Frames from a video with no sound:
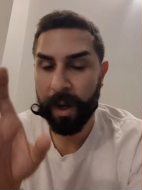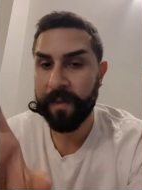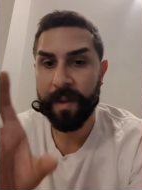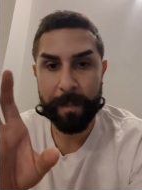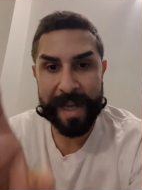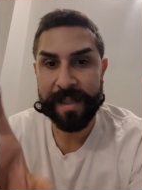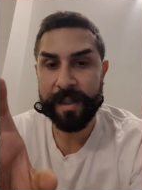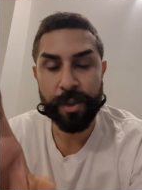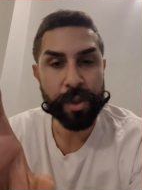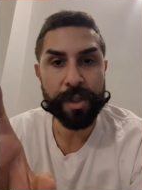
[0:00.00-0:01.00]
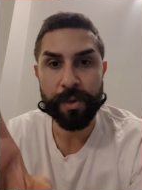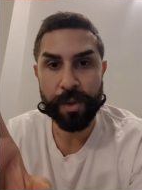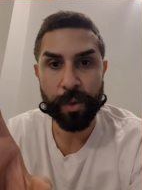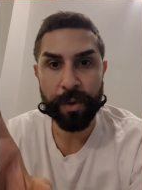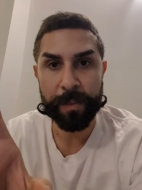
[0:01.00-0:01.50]
one of the best things you can
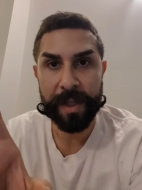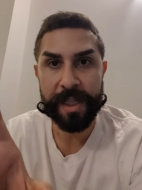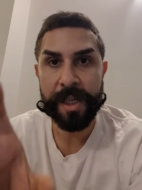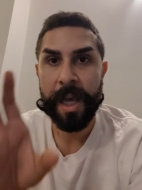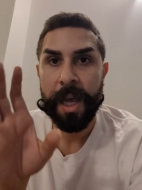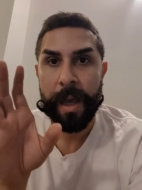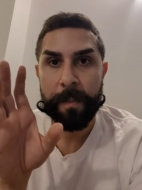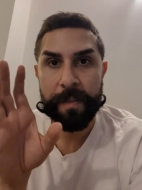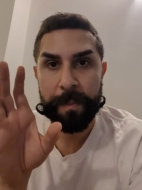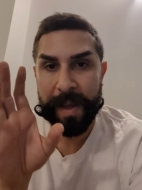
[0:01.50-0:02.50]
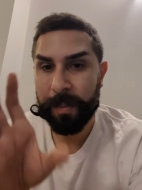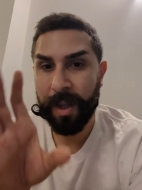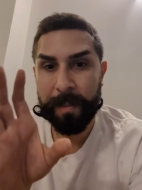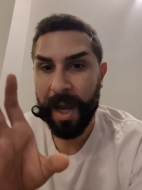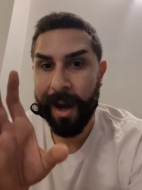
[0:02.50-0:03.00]
do is call the police.
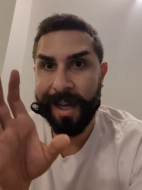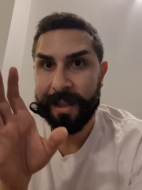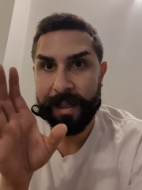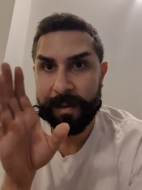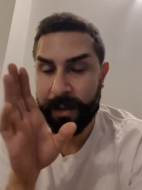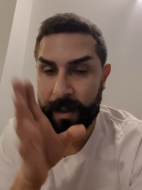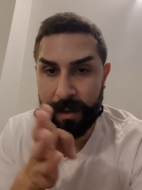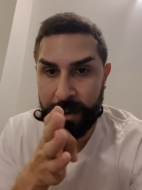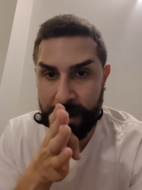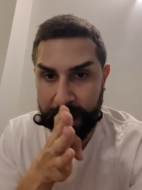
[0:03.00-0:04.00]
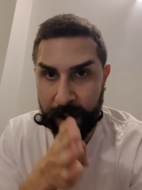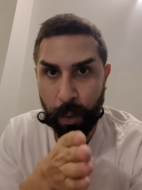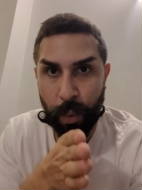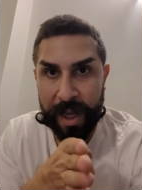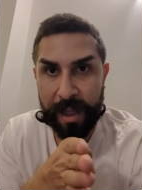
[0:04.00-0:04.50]
People are behind
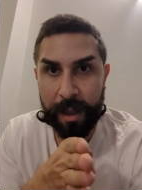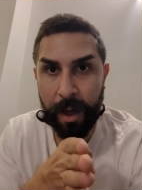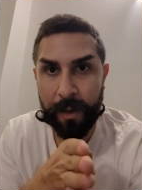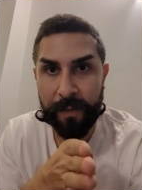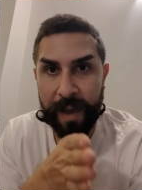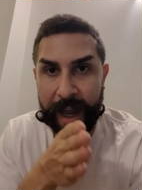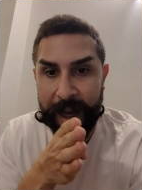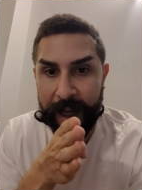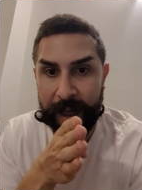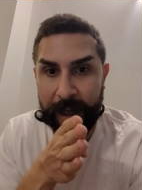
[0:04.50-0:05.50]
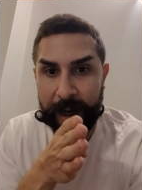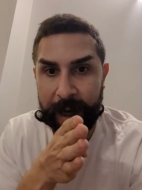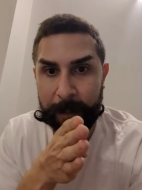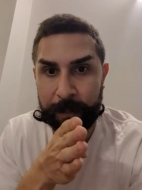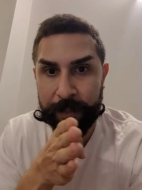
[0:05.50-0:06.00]
the wheel of a
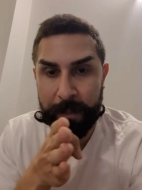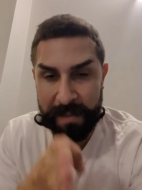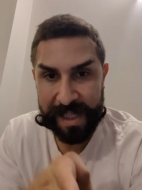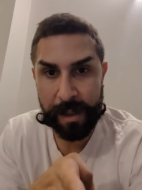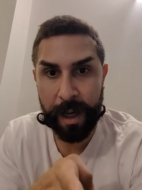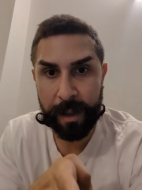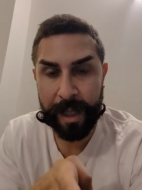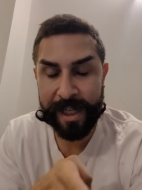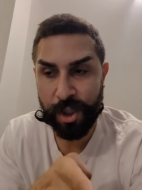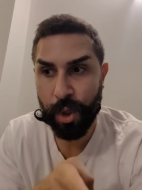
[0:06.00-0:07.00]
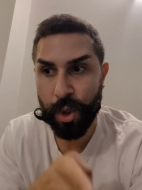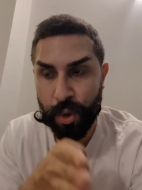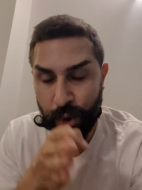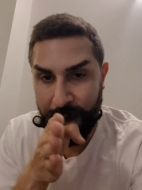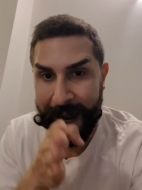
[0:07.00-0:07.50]
missile, and so
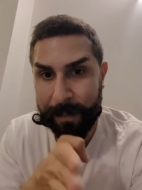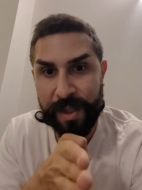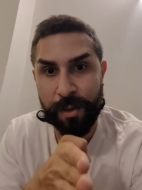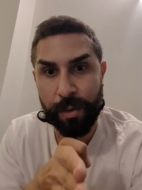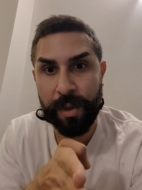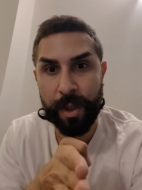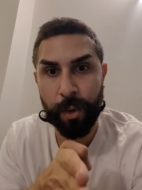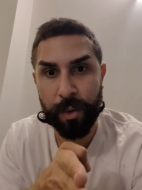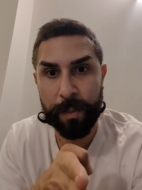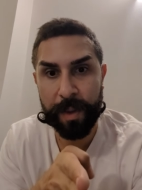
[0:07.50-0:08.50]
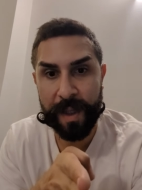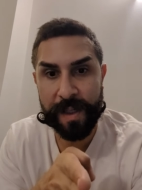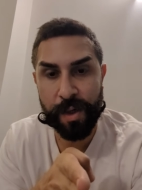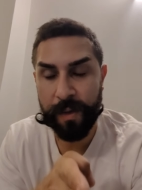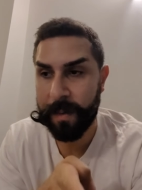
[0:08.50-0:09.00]
you should absolutely call the
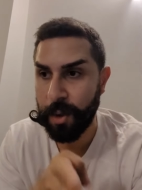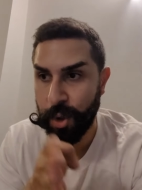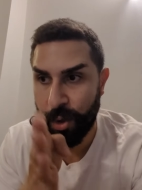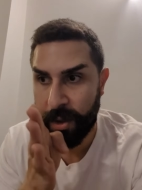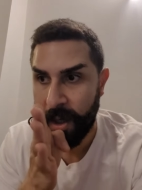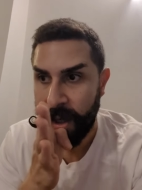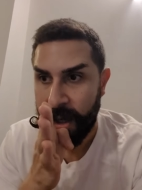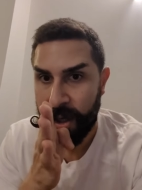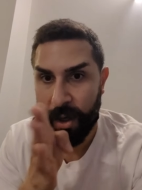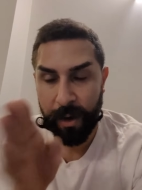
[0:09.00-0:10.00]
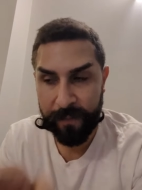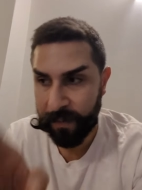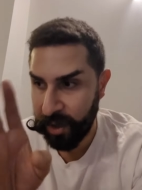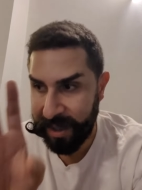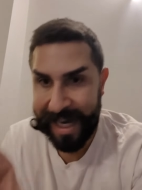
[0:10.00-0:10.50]
police on them. You should, you know,
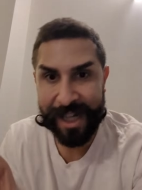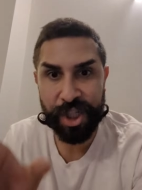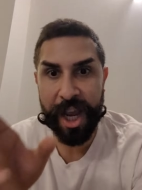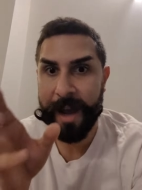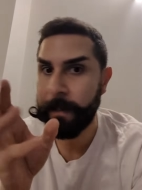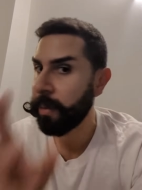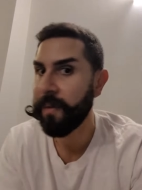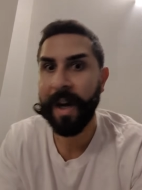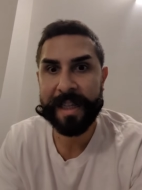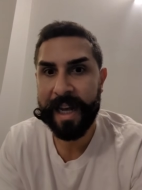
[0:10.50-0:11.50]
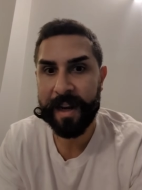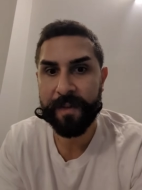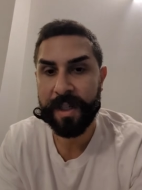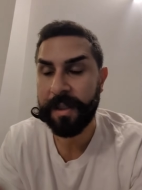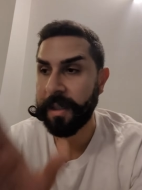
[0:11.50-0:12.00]
if you've got a dash cam, provide that
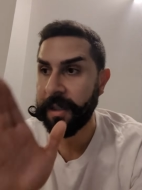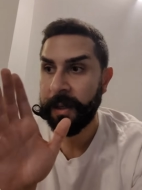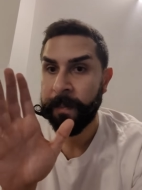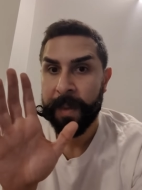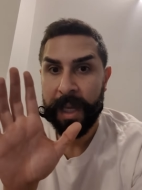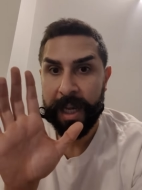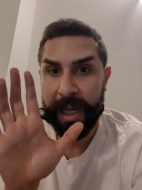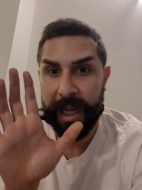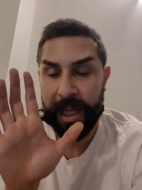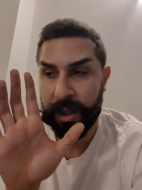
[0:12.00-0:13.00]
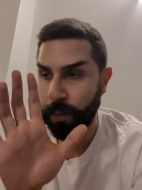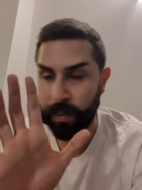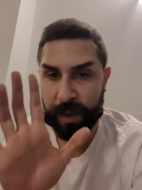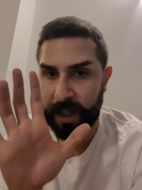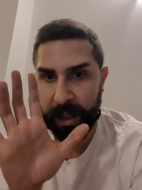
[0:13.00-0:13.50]
evidence, because
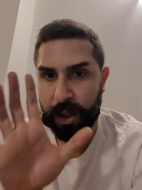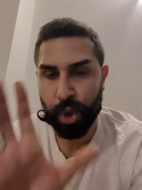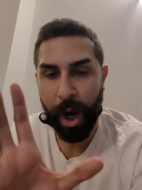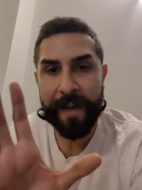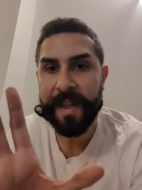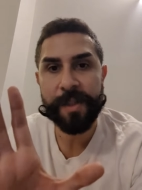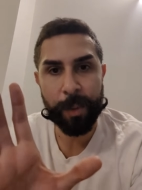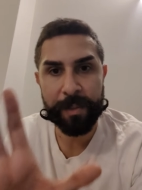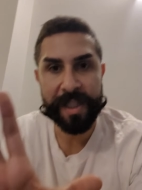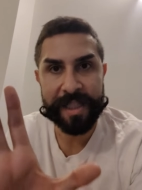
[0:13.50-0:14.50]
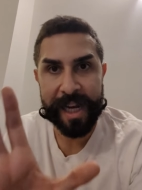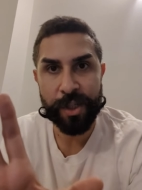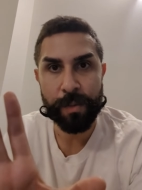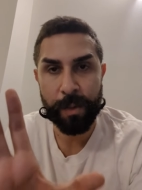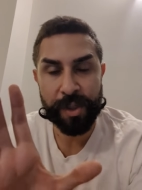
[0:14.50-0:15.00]
driving is probably
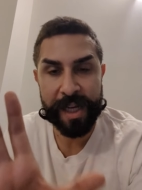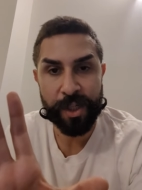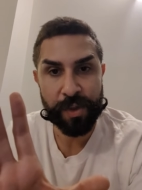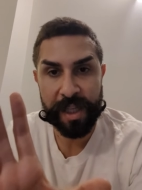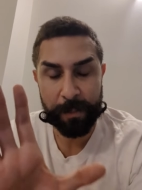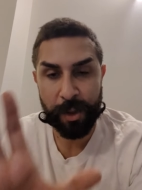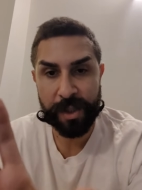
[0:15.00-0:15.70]
the most dangerous